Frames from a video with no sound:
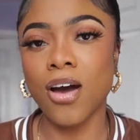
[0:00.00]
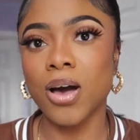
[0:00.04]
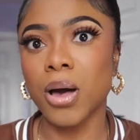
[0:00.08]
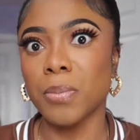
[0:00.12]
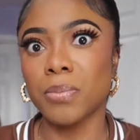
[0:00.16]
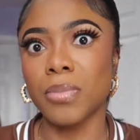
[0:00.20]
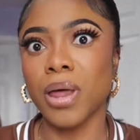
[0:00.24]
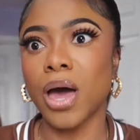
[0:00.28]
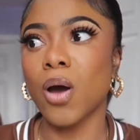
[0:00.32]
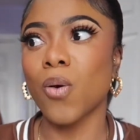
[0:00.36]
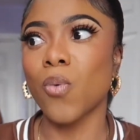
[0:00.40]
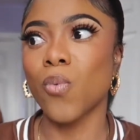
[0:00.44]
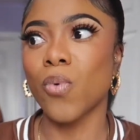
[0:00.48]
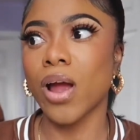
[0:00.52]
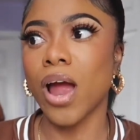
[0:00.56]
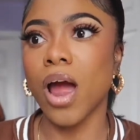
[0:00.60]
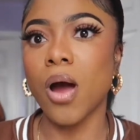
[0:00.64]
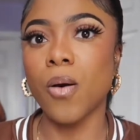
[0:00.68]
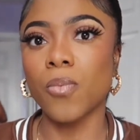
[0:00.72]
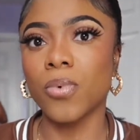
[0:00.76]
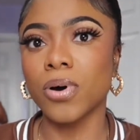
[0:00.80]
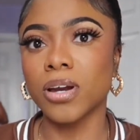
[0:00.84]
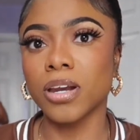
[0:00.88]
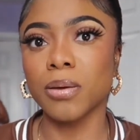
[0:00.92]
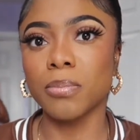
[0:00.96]
I'm not where
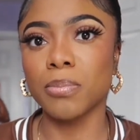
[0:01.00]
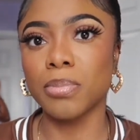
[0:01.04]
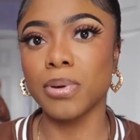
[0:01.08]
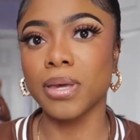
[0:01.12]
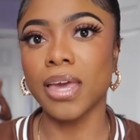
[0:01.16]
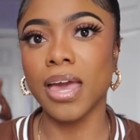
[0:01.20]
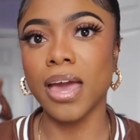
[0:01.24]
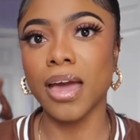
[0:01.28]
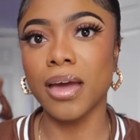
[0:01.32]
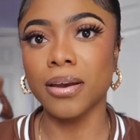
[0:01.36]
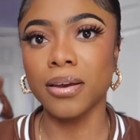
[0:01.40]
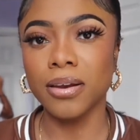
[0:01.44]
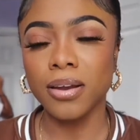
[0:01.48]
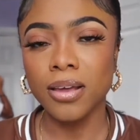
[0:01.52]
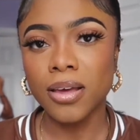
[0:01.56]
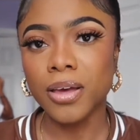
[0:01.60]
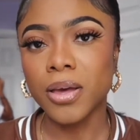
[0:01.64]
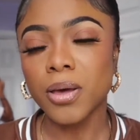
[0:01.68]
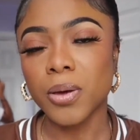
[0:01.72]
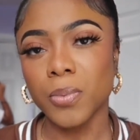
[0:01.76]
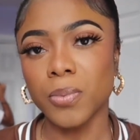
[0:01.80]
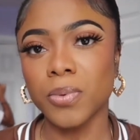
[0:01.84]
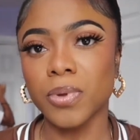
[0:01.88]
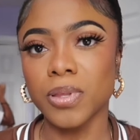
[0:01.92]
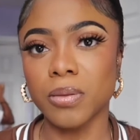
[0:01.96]
I want to be at
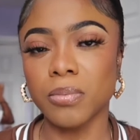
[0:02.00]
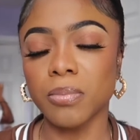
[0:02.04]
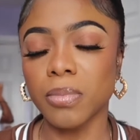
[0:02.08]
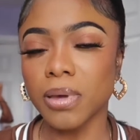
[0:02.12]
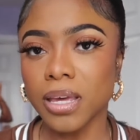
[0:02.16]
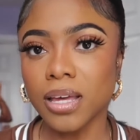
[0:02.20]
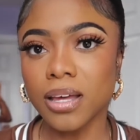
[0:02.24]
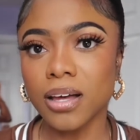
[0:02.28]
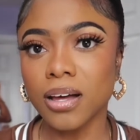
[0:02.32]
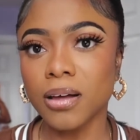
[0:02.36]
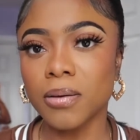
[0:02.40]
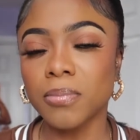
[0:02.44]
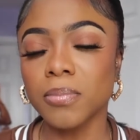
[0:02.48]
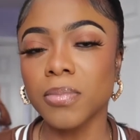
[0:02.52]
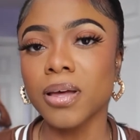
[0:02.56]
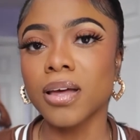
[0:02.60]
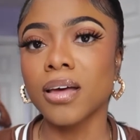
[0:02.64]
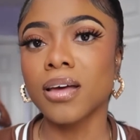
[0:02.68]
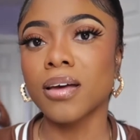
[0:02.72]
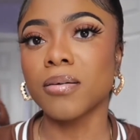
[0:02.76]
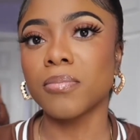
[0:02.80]
with makeup.